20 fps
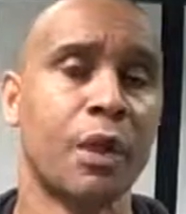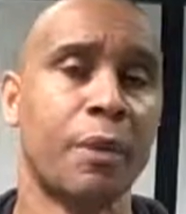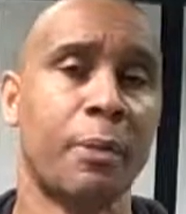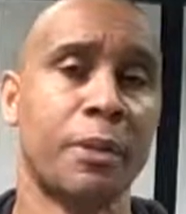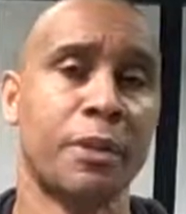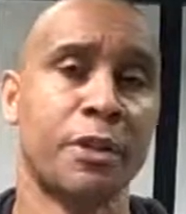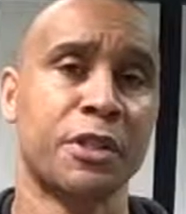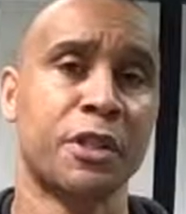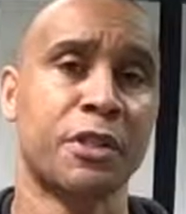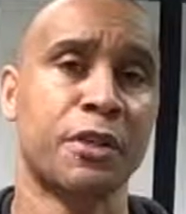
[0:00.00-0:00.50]

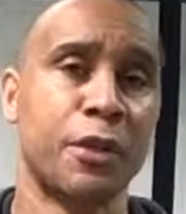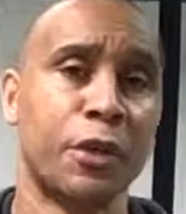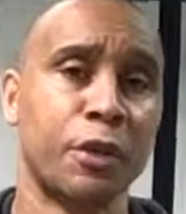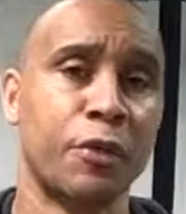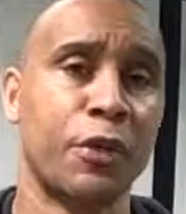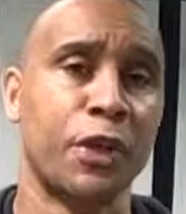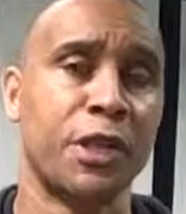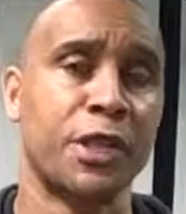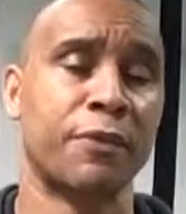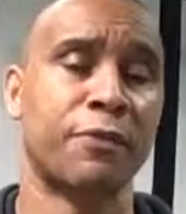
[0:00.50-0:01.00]
But there's another
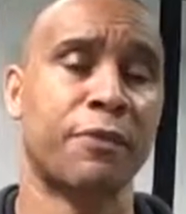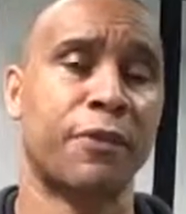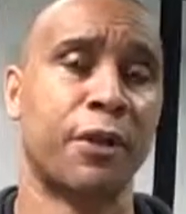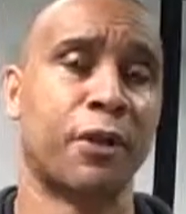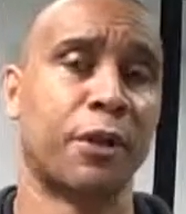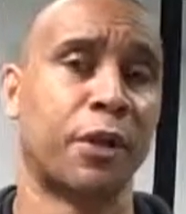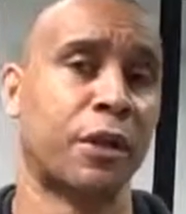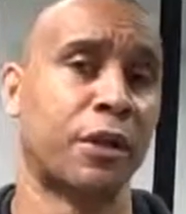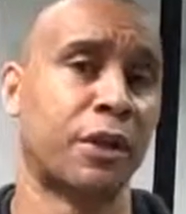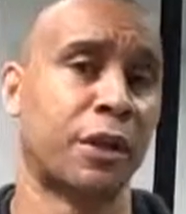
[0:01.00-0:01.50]
reason for
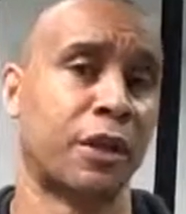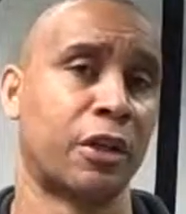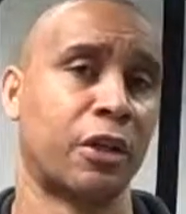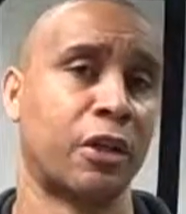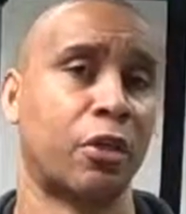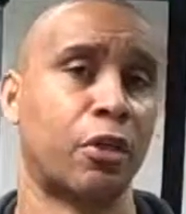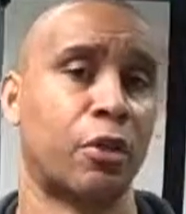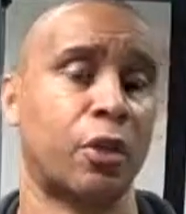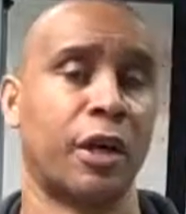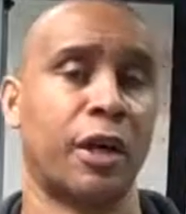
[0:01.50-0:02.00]
looking at that
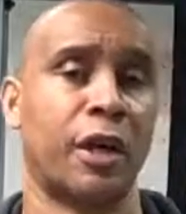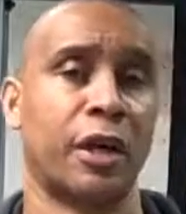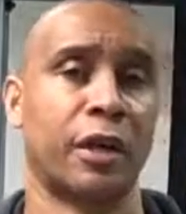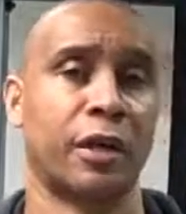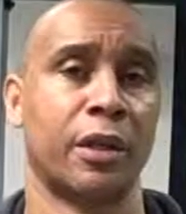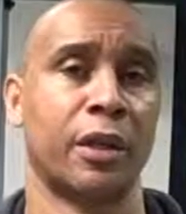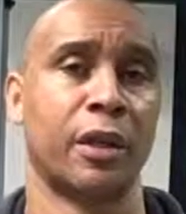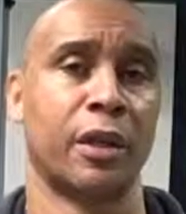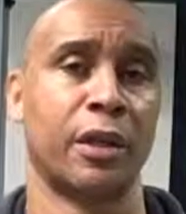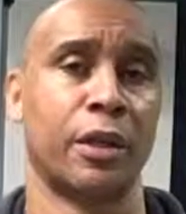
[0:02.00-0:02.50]
goal
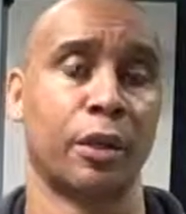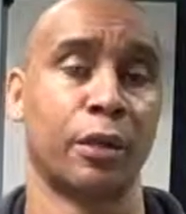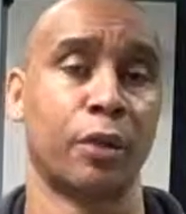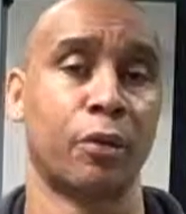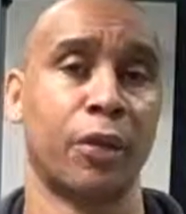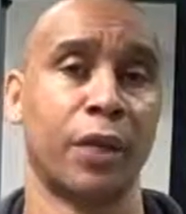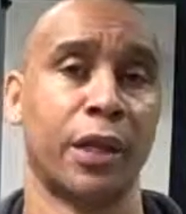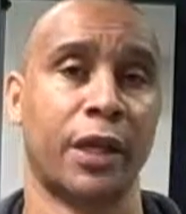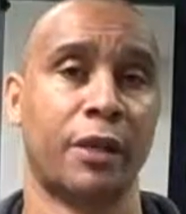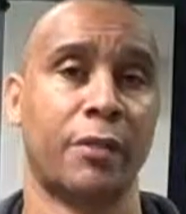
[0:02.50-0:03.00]
card on a
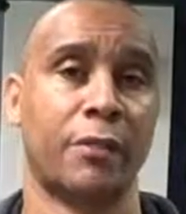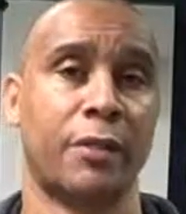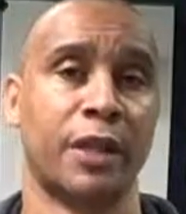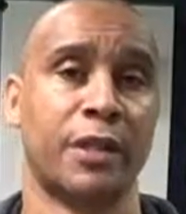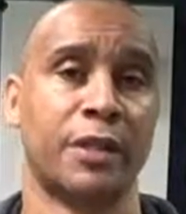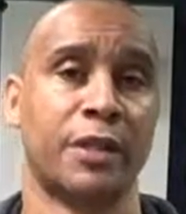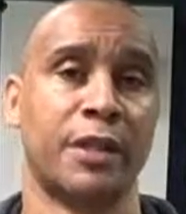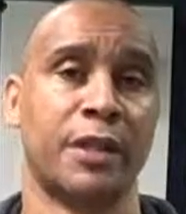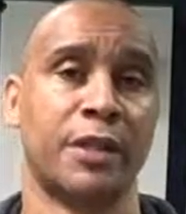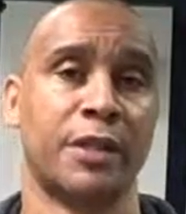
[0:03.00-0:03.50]
regular
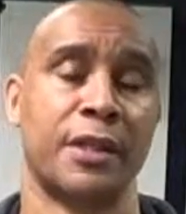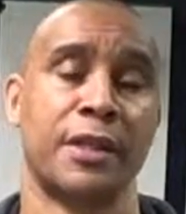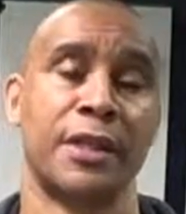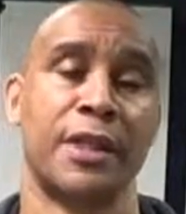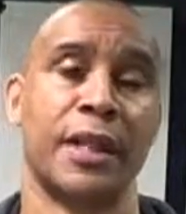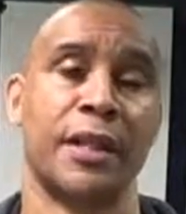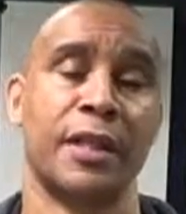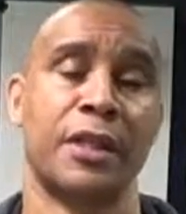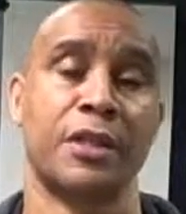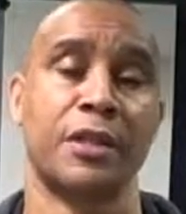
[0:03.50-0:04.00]
basis, and
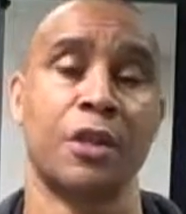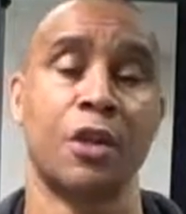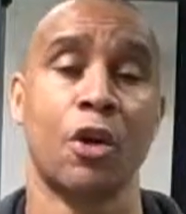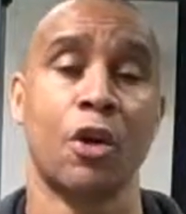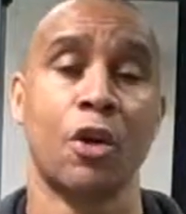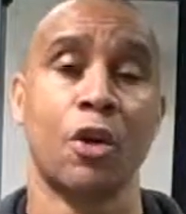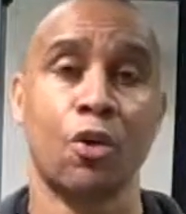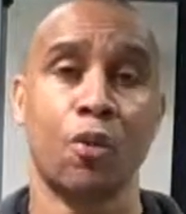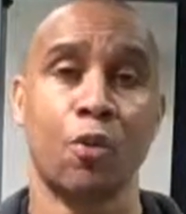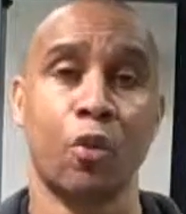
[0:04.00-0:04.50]
that is,
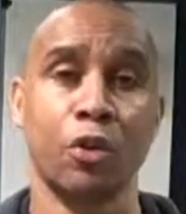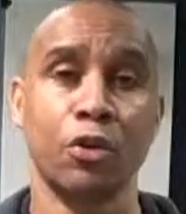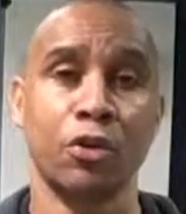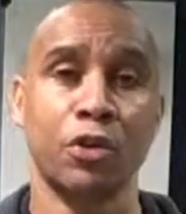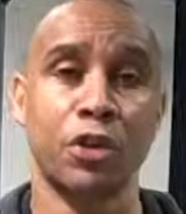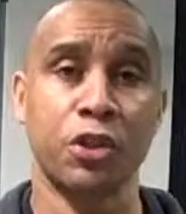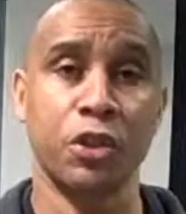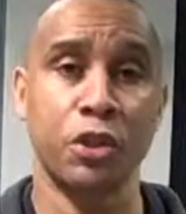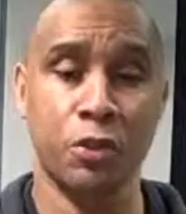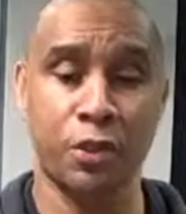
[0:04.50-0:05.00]

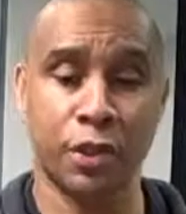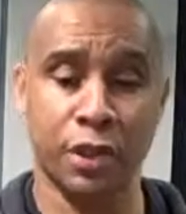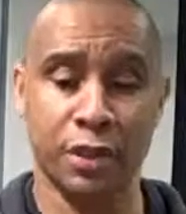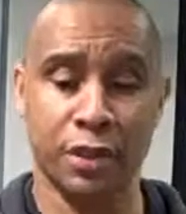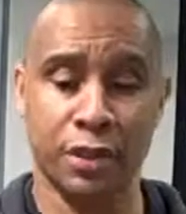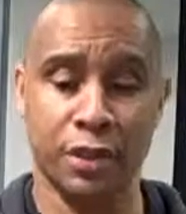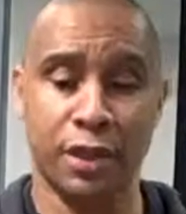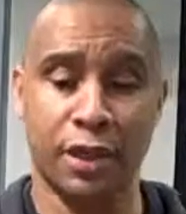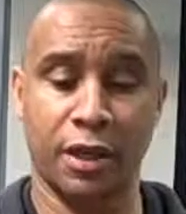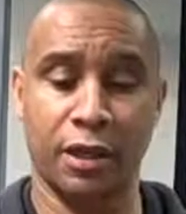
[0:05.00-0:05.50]
once you can
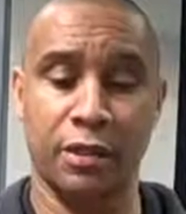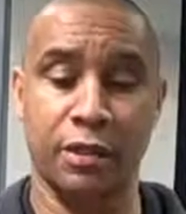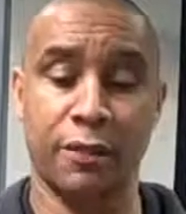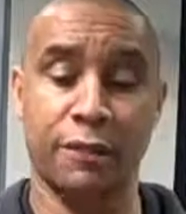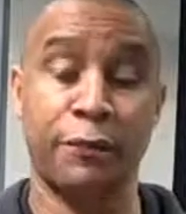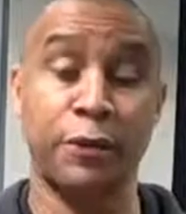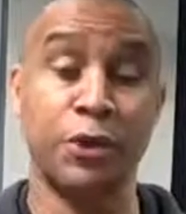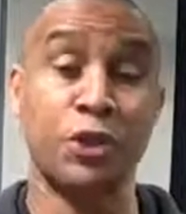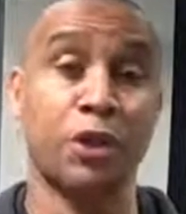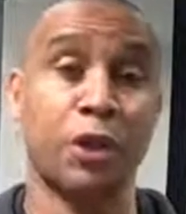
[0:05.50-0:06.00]
start to
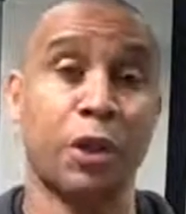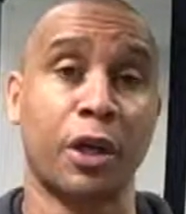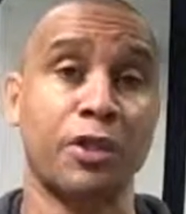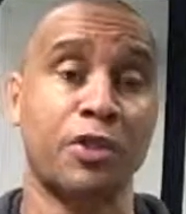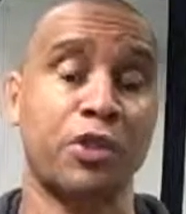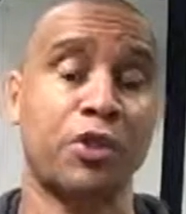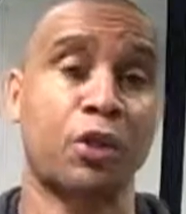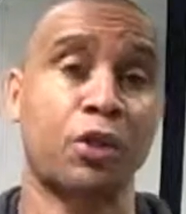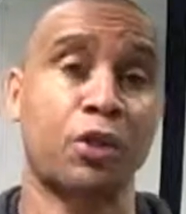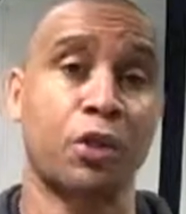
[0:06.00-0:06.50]

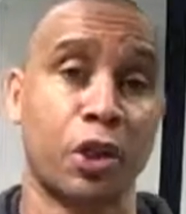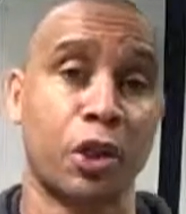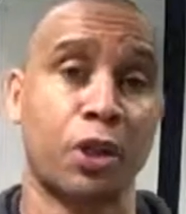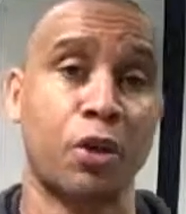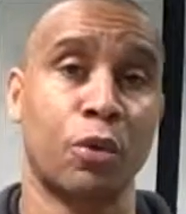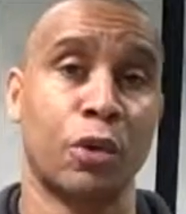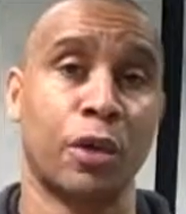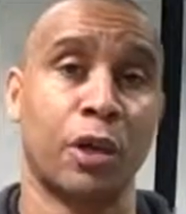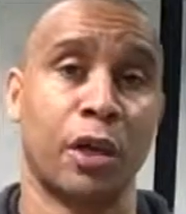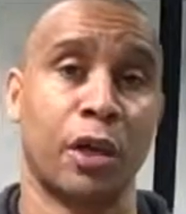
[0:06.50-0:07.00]
visualize your
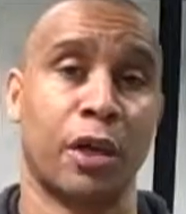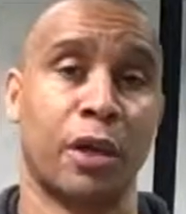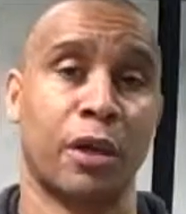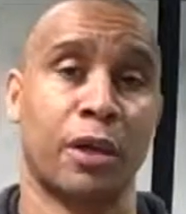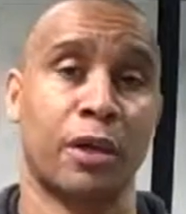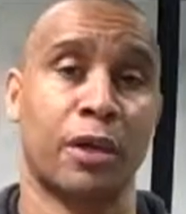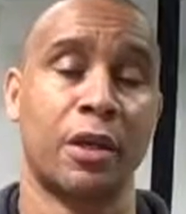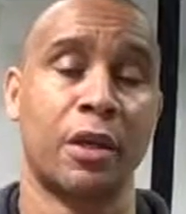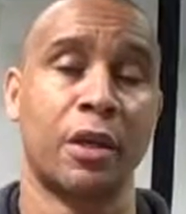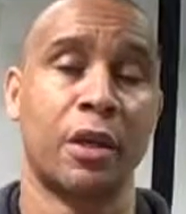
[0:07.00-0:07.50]
goal
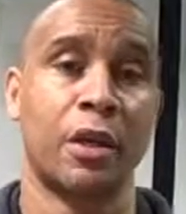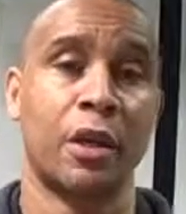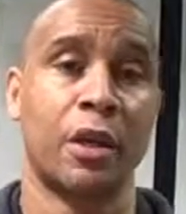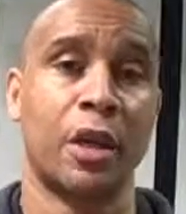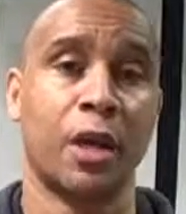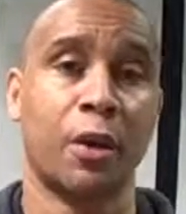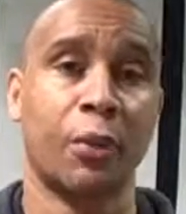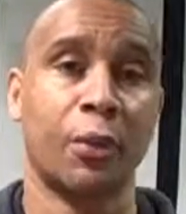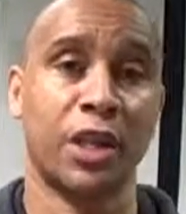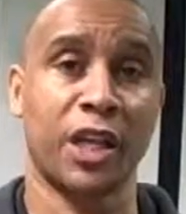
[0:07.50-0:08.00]
card
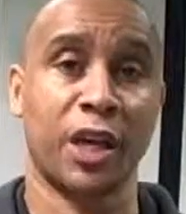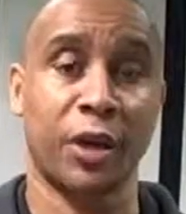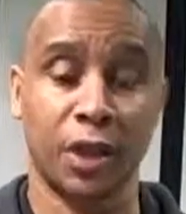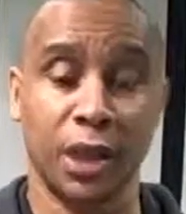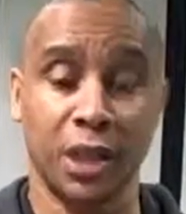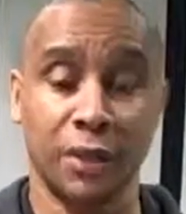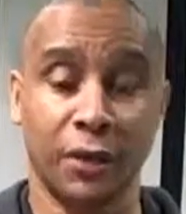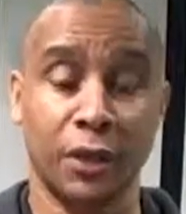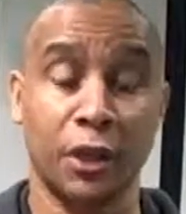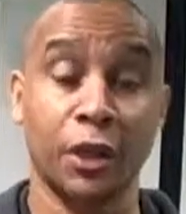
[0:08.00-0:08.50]
without
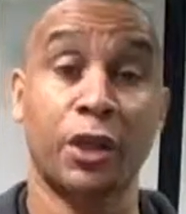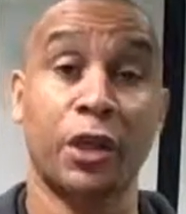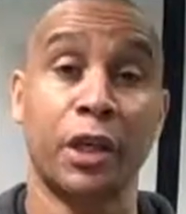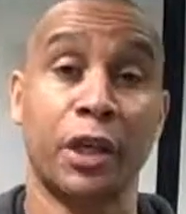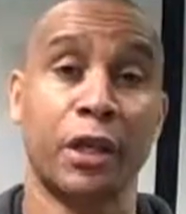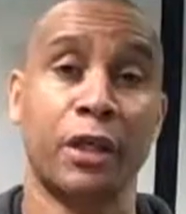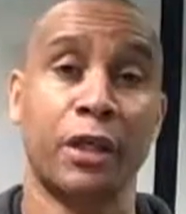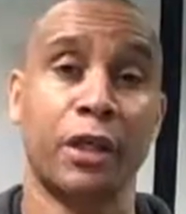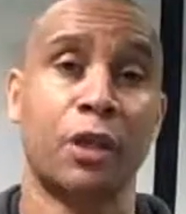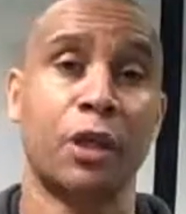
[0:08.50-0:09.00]
even looking
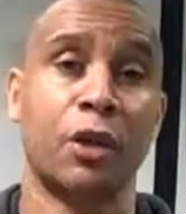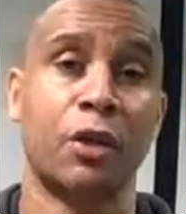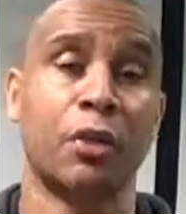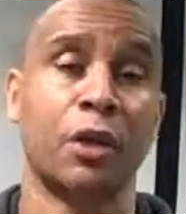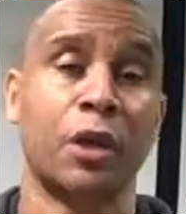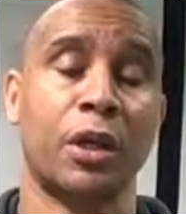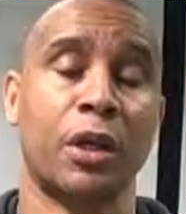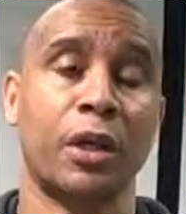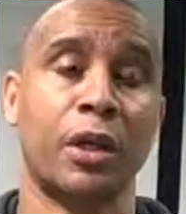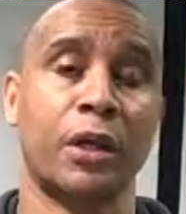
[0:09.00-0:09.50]
at the goal
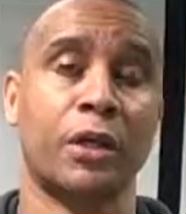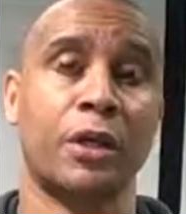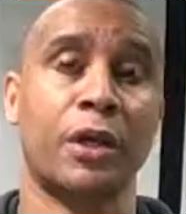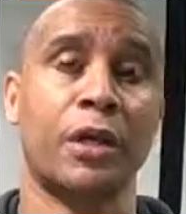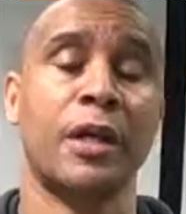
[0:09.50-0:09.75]
card,